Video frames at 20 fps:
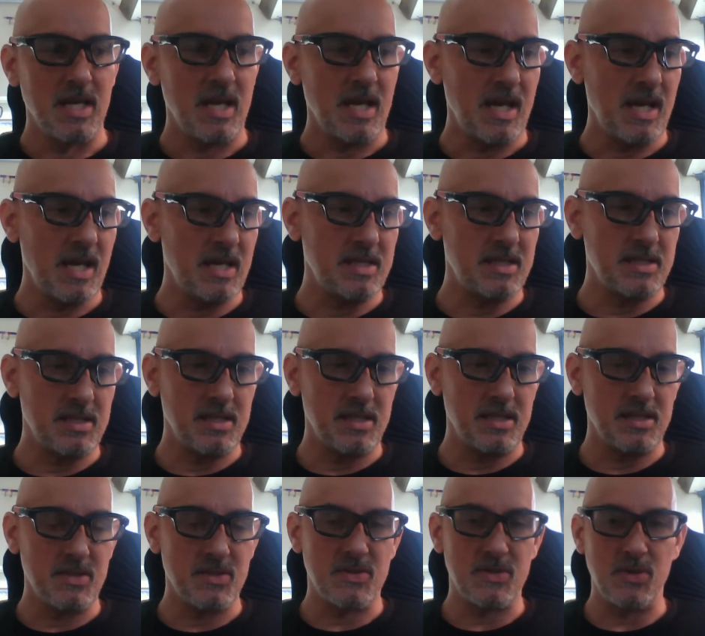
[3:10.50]
And
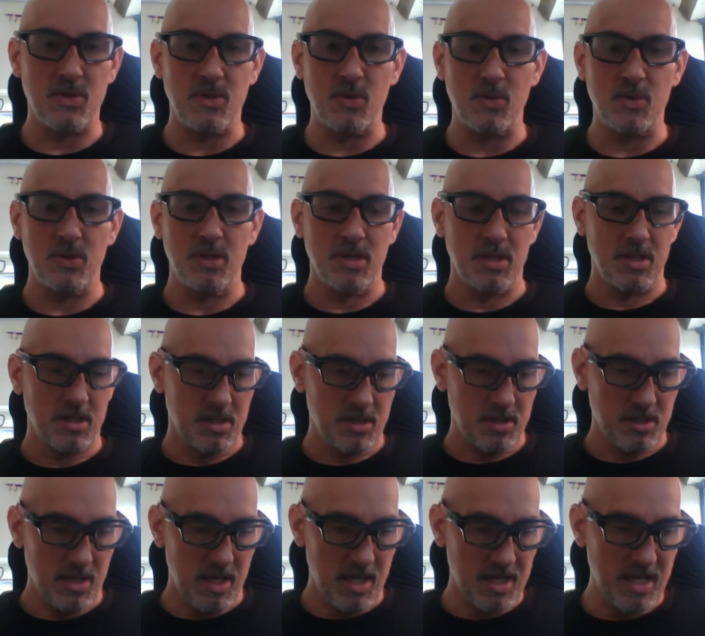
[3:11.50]
so
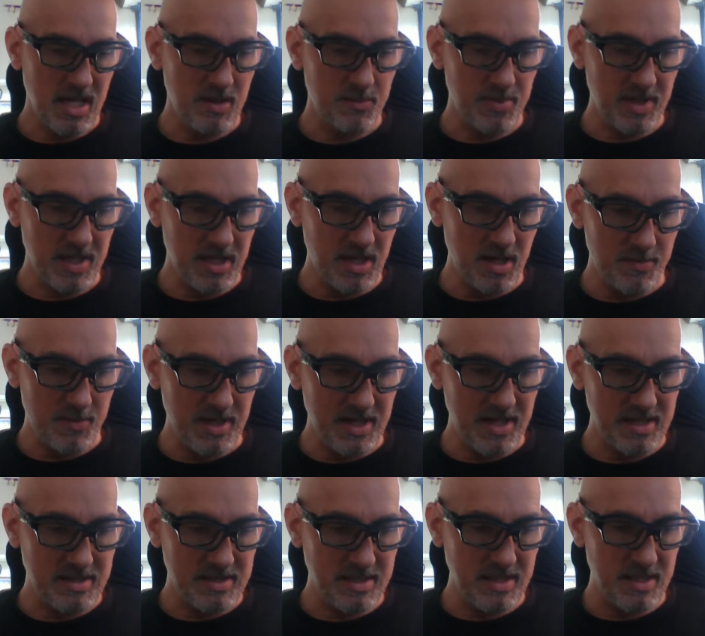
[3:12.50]
I can't pick it up, but
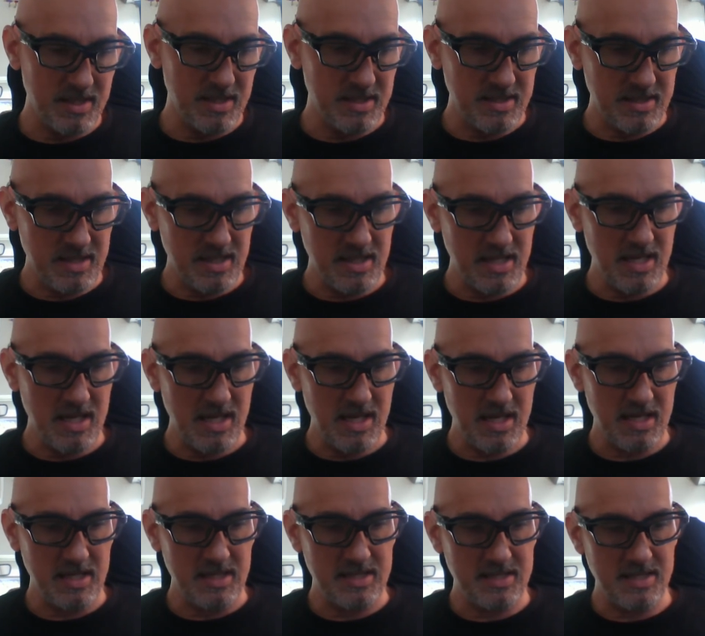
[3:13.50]
I see the city
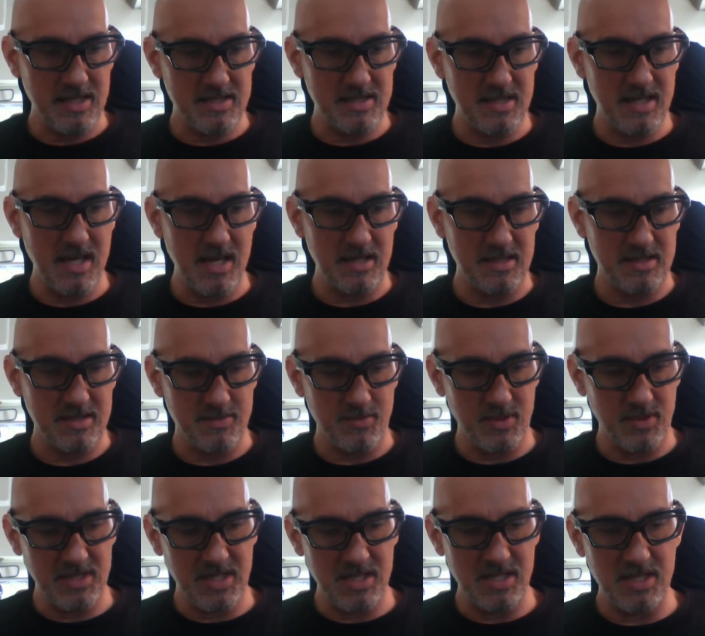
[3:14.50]
and it says guest,
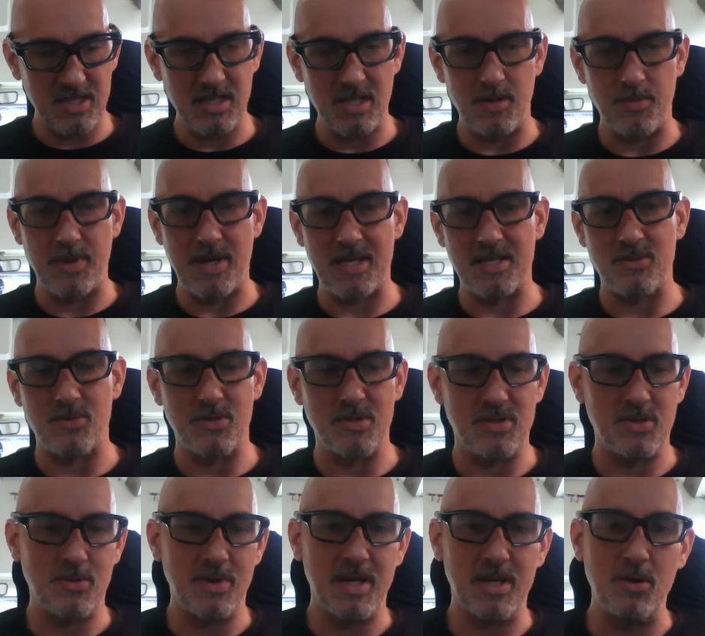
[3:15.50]
but then you need a password.
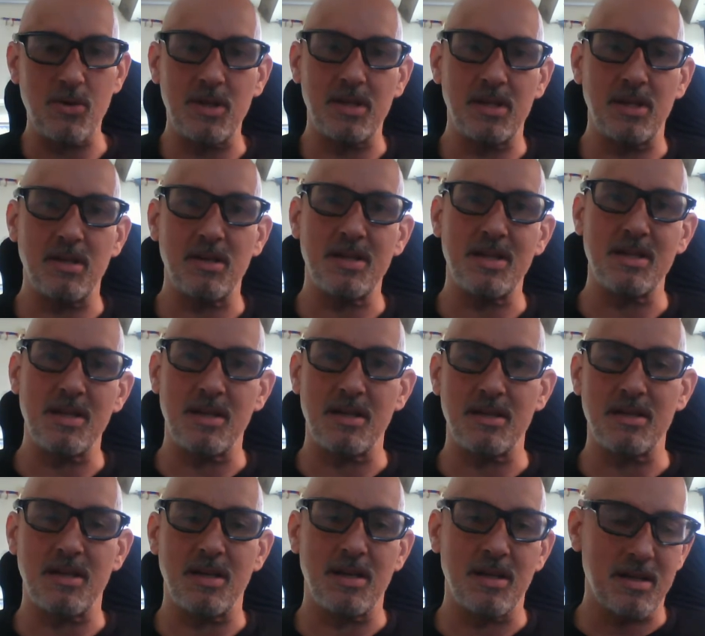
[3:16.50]
So I go in there
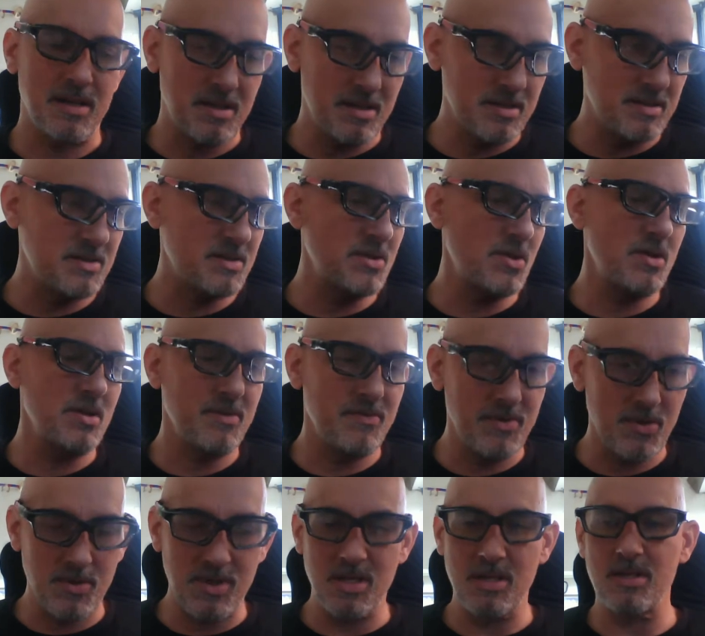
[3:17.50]
and I kind of start
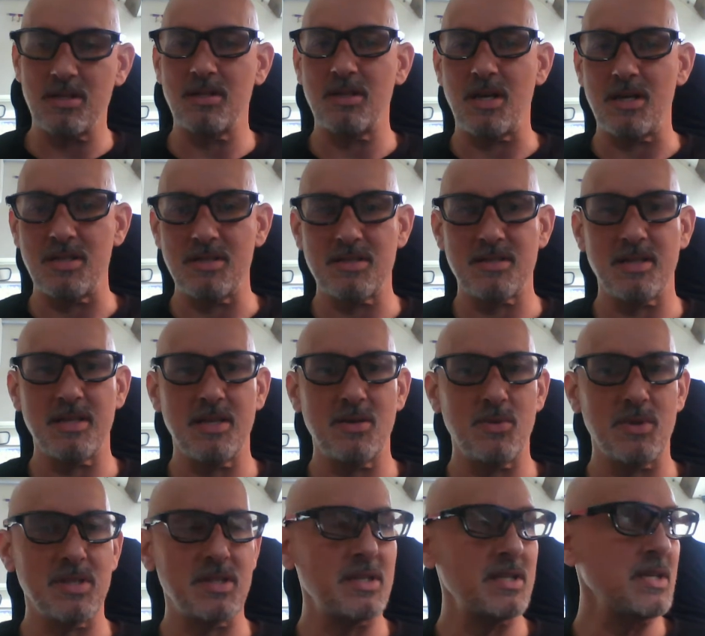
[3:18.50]
very nicely
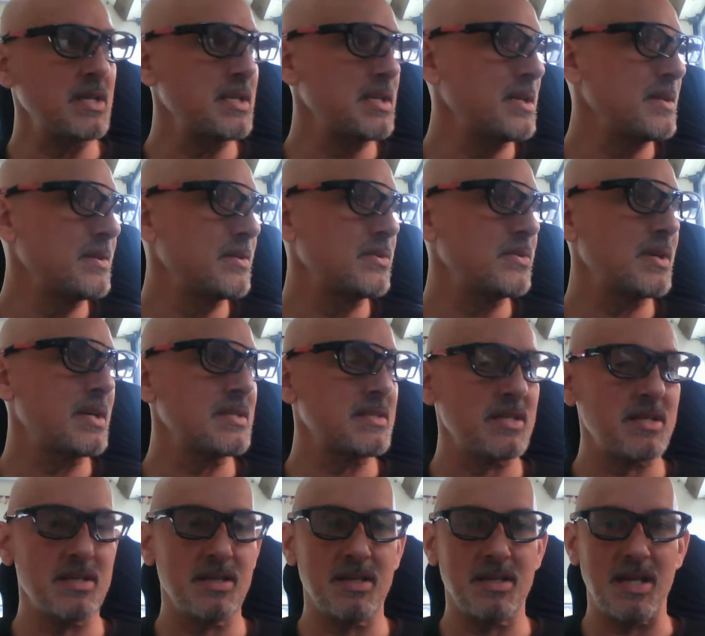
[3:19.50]
with the lady who has
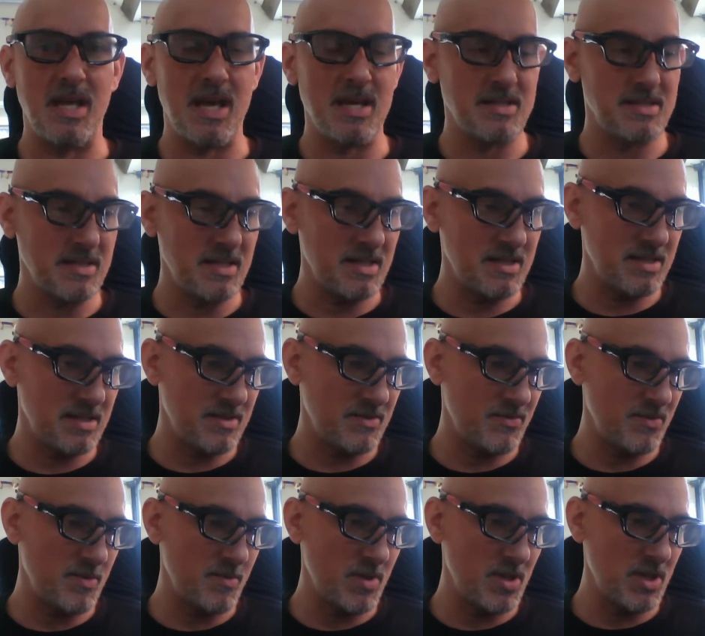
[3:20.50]
an accent
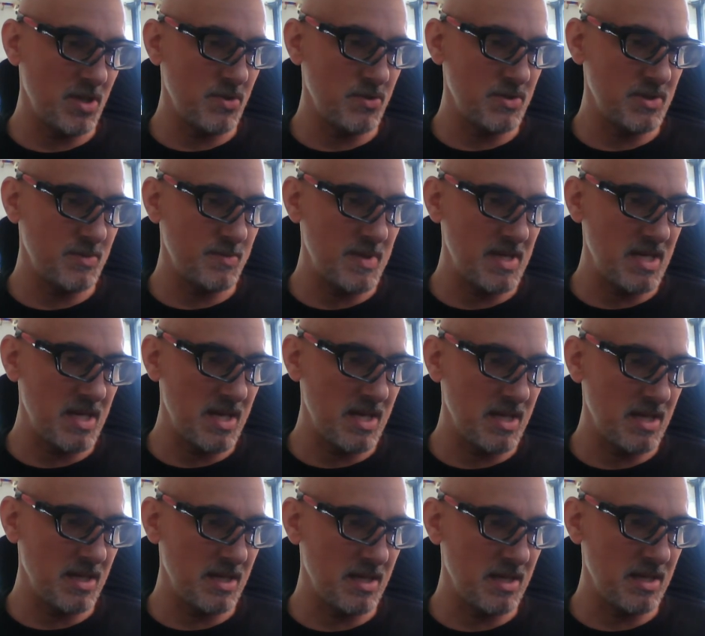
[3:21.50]
from another
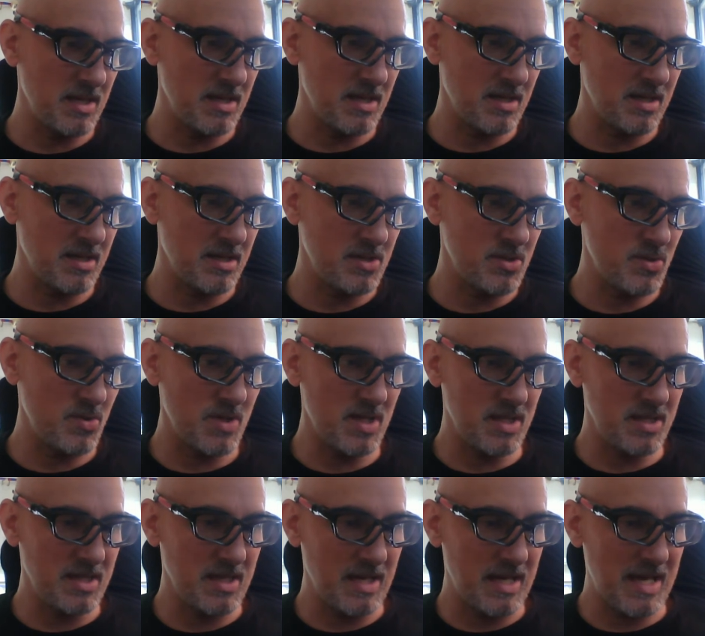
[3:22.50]
speaking country
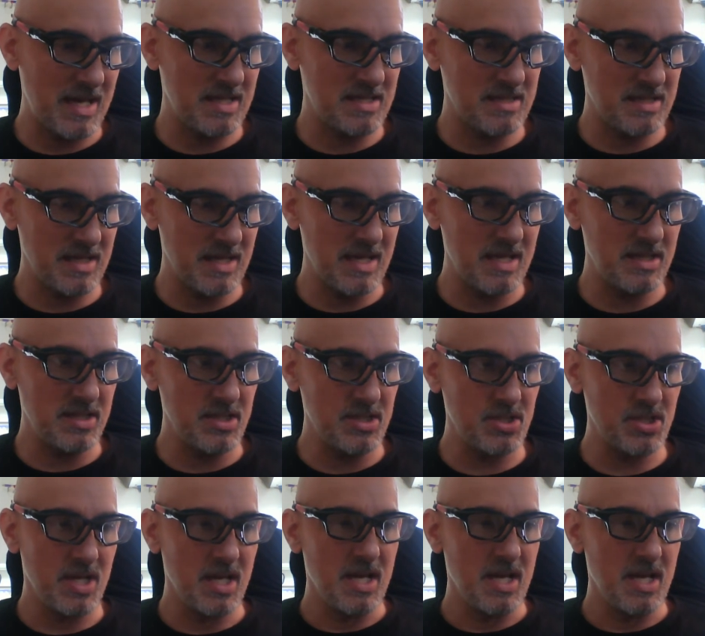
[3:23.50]
that has English.